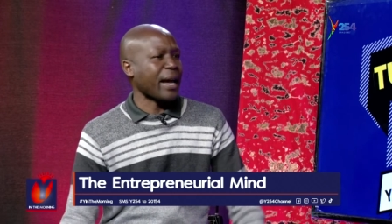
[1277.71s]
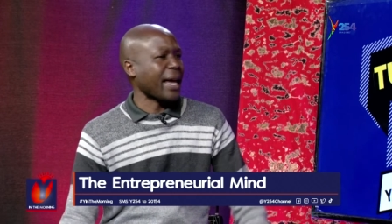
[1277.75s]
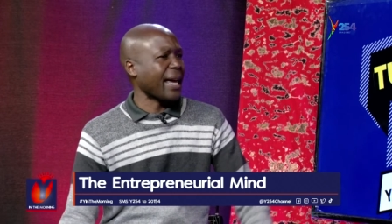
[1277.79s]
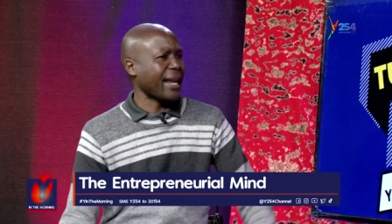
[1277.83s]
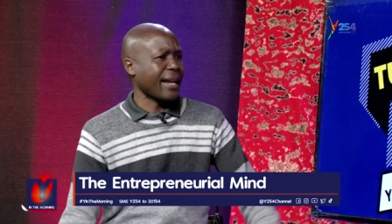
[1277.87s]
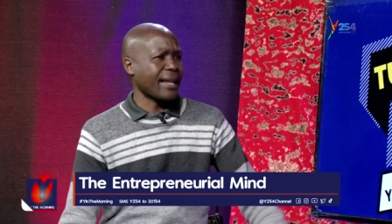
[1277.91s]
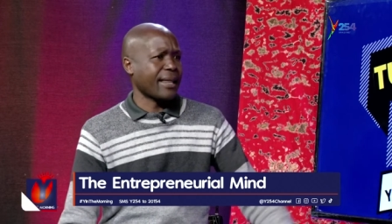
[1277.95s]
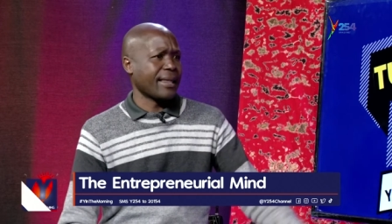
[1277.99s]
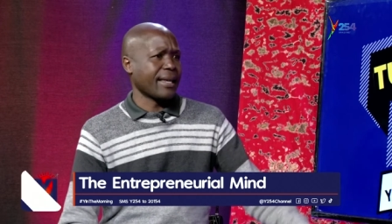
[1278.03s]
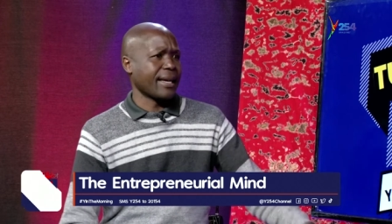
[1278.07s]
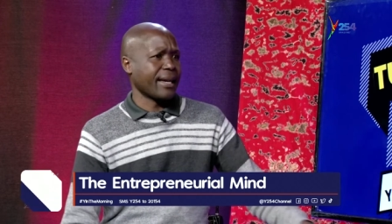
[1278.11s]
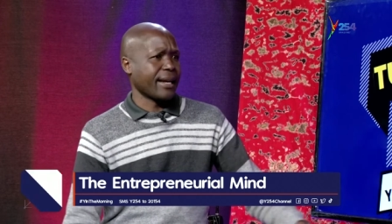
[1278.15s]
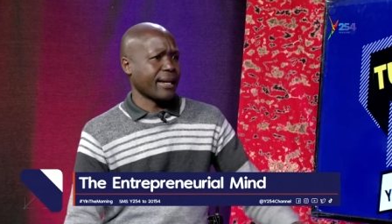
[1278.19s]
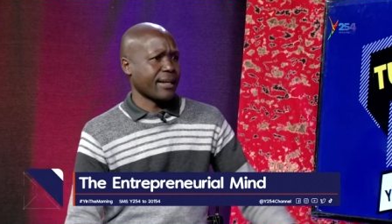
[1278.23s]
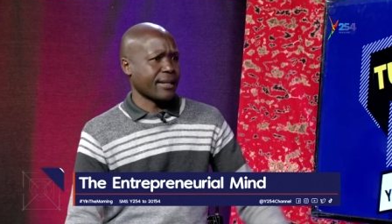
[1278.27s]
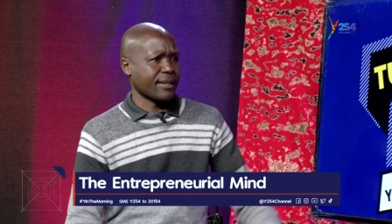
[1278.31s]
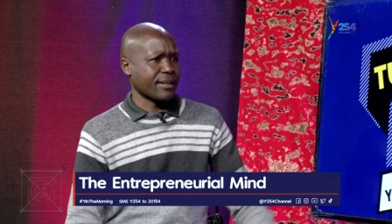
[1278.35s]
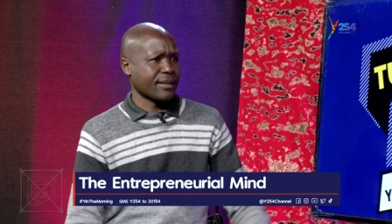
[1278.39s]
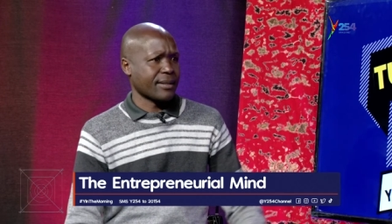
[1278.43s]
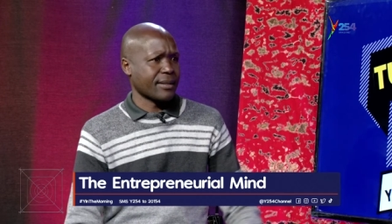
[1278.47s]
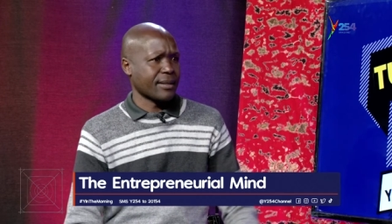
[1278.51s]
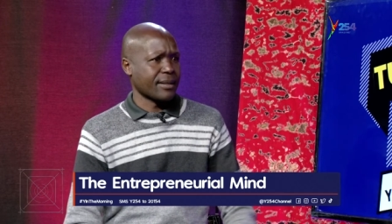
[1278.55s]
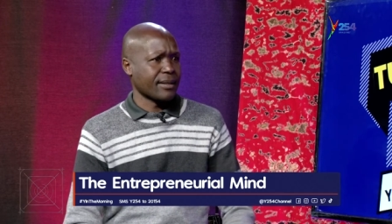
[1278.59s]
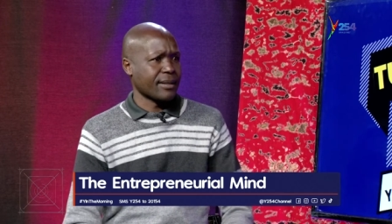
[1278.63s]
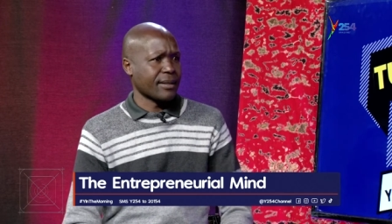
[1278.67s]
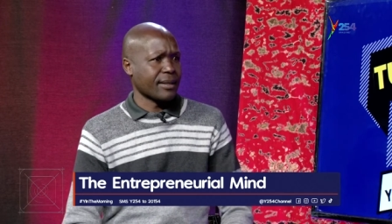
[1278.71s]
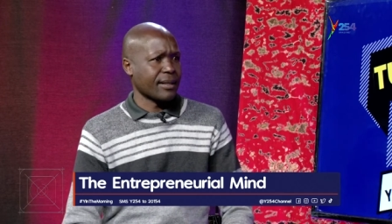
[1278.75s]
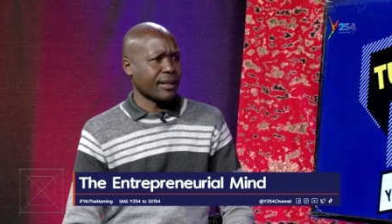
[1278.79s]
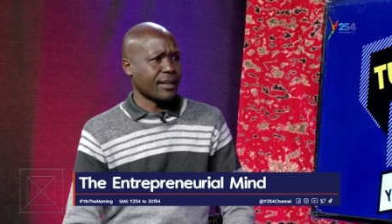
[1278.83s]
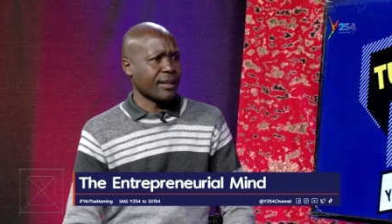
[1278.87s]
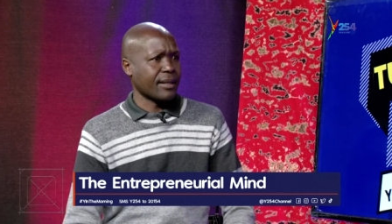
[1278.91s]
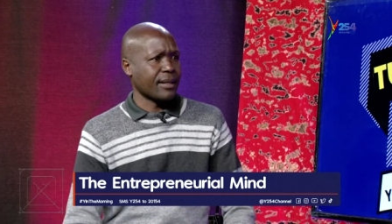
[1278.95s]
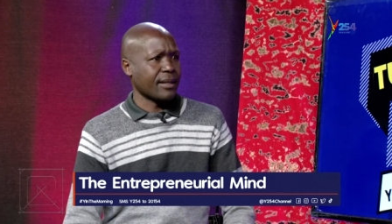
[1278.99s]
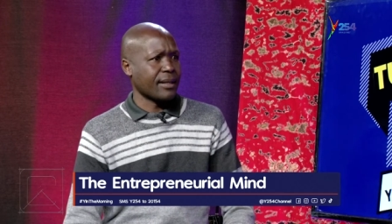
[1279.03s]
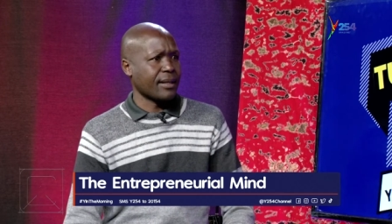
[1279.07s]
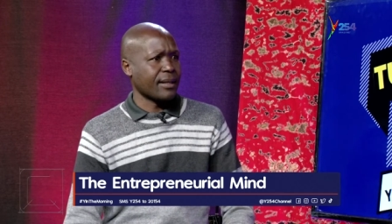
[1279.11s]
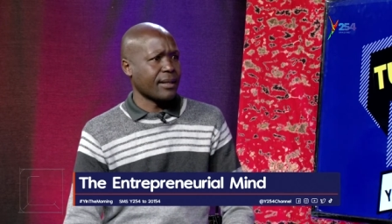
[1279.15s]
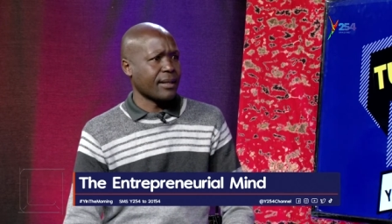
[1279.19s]
anything else
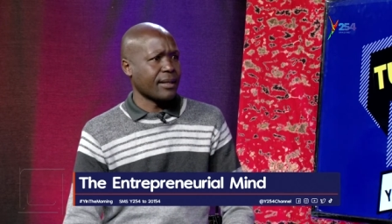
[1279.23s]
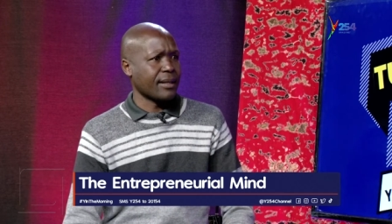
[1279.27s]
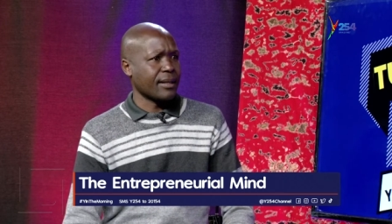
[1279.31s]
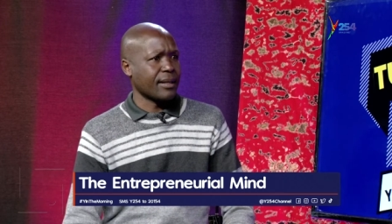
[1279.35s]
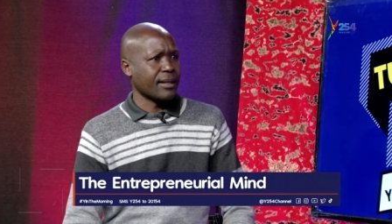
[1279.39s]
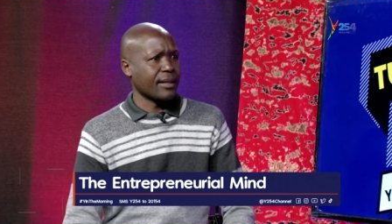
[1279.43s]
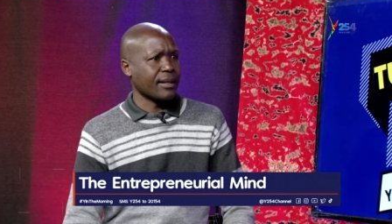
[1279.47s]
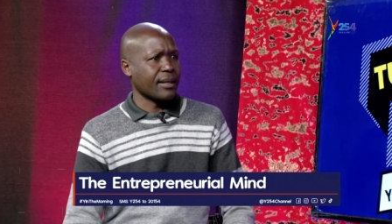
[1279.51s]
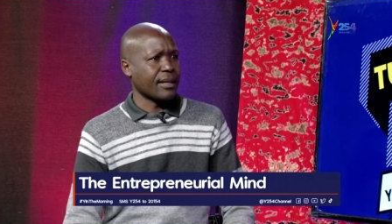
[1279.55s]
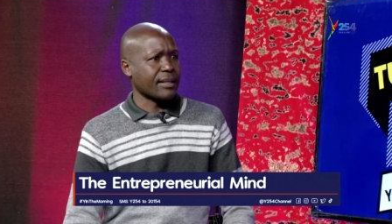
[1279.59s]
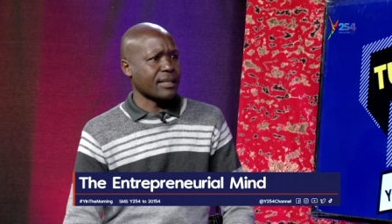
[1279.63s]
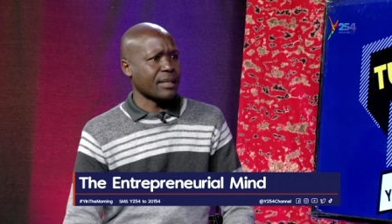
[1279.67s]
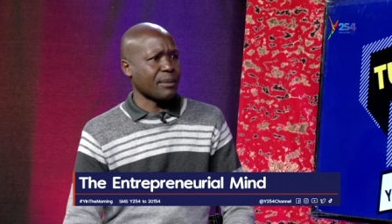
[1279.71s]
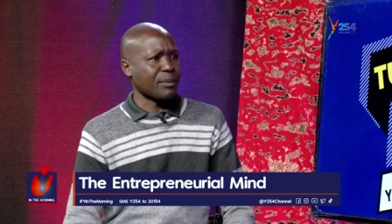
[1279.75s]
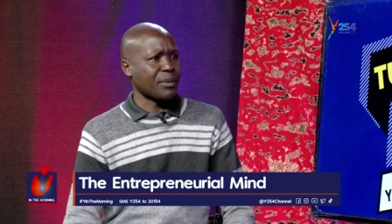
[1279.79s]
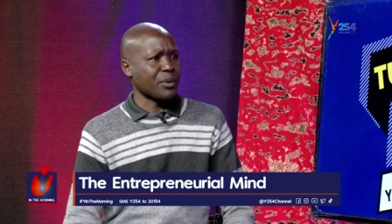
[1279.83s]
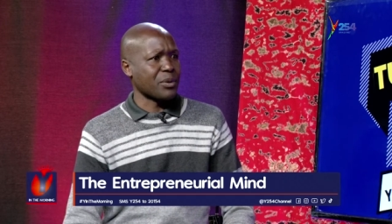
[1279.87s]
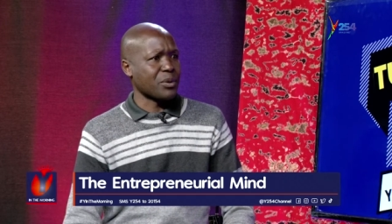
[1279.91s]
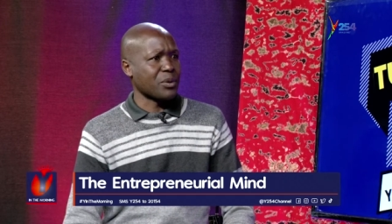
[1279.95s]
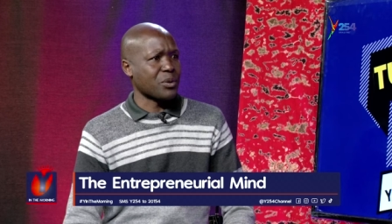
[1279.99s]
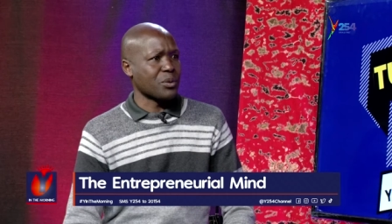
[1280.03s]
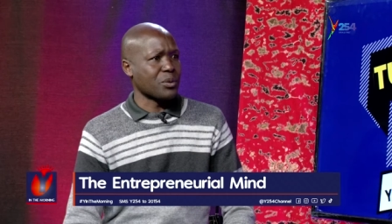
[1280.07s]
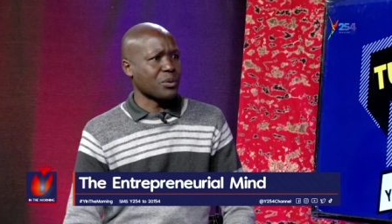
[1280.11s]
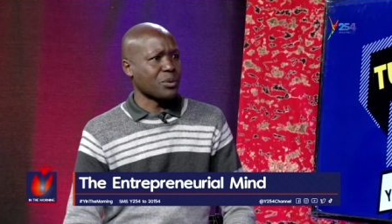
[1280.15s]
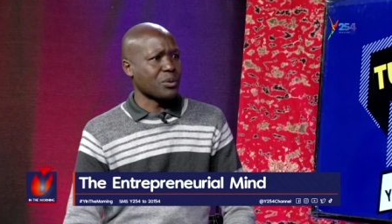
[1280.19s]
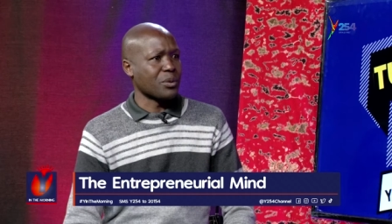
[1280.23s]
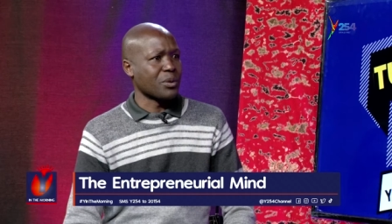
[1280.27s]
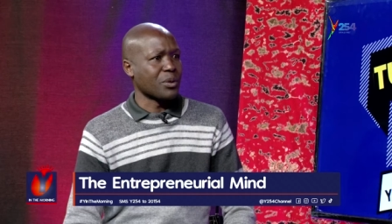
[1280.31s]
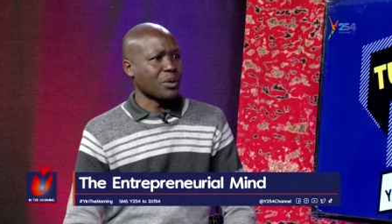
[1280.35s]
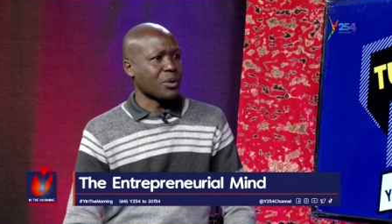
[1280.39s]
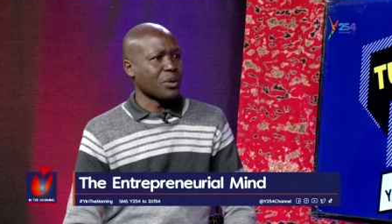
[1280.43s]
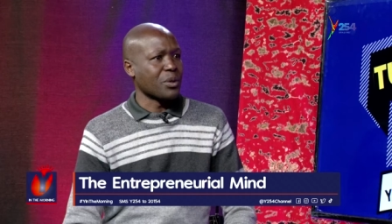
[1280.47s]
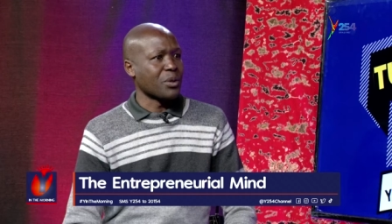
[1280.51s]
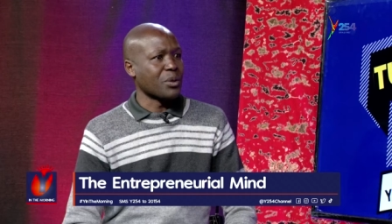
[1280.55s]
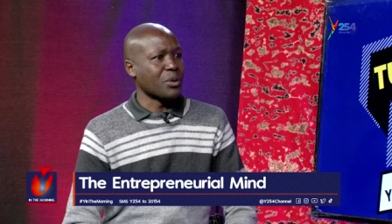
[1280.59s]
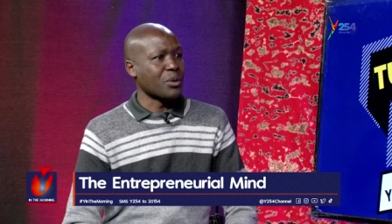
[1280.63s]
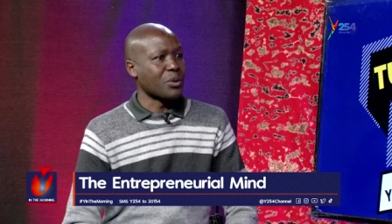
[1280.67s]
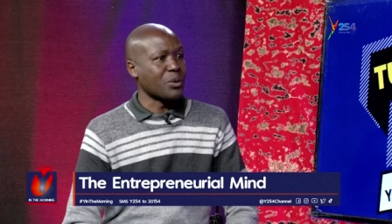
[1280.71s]
that they, they, they, they're supposed to
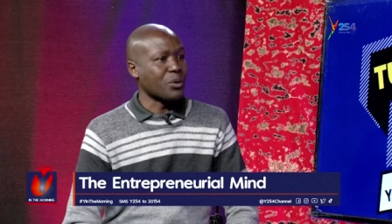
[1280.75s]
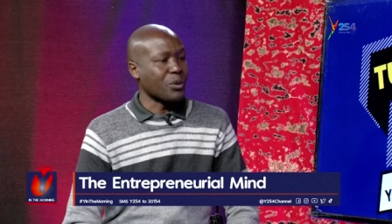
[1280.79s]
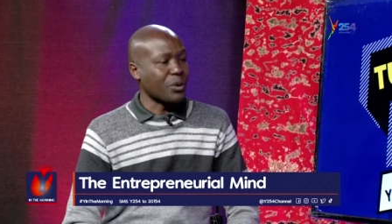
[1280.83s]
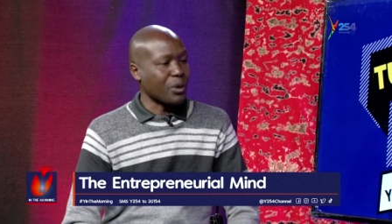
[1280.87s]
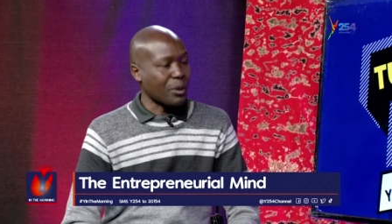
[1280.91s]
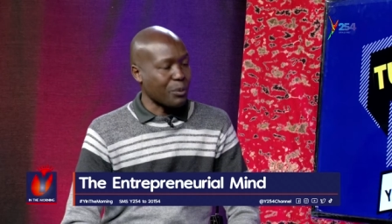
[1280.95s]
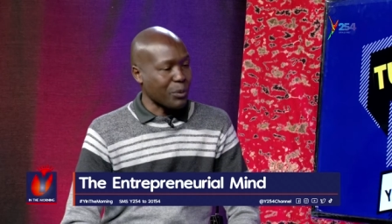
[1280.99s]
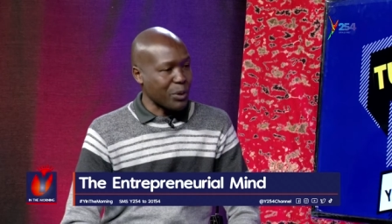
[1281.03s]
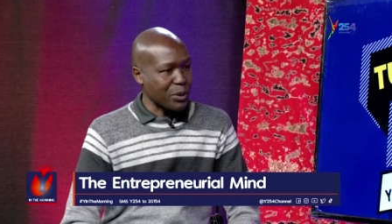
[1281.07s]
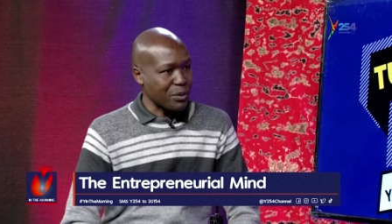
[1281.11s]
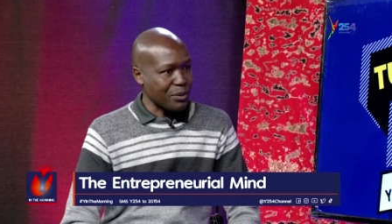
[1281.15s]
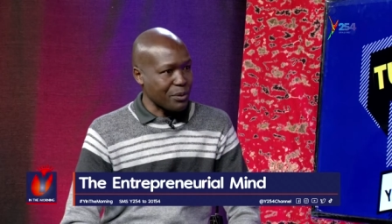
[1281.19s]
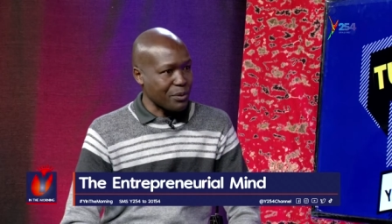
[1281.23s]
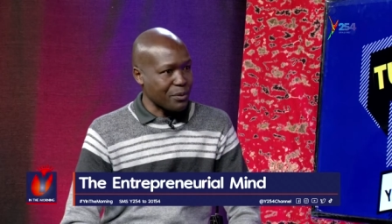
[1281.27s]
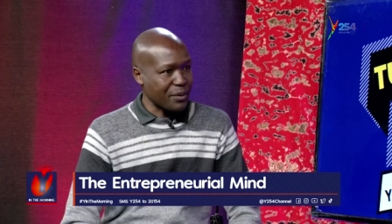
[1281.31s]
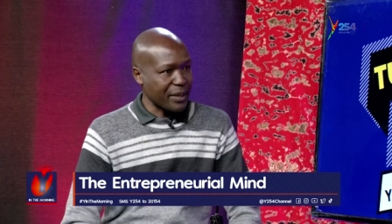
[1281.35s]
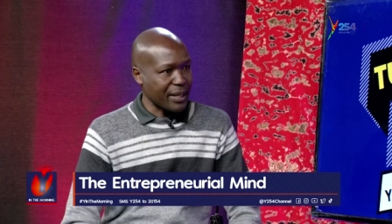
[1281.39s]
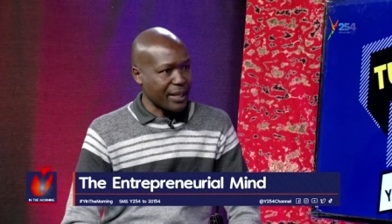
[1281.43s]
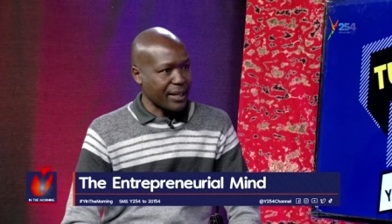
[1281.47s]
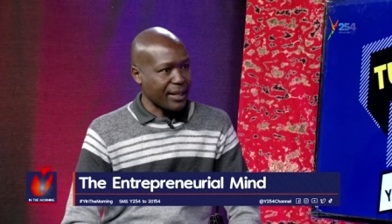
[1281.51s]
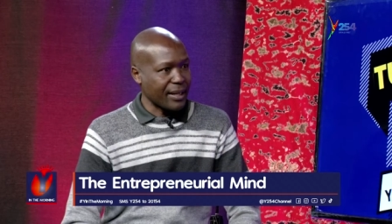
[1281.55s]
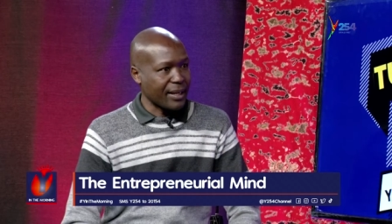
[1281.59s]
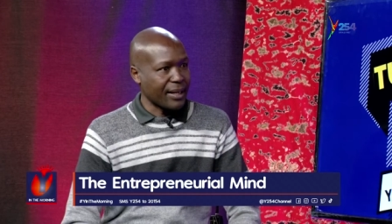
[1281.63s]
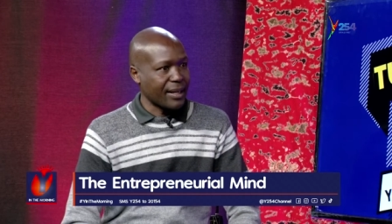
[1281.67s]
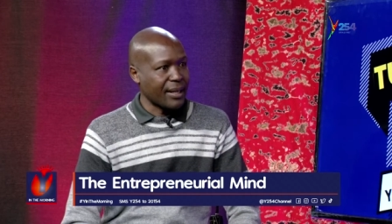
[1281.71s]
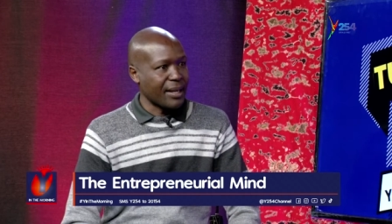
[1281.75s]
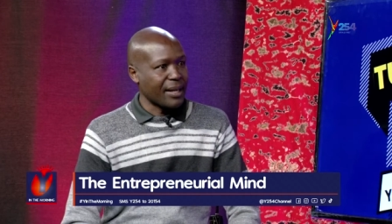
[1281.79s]
do almost for free.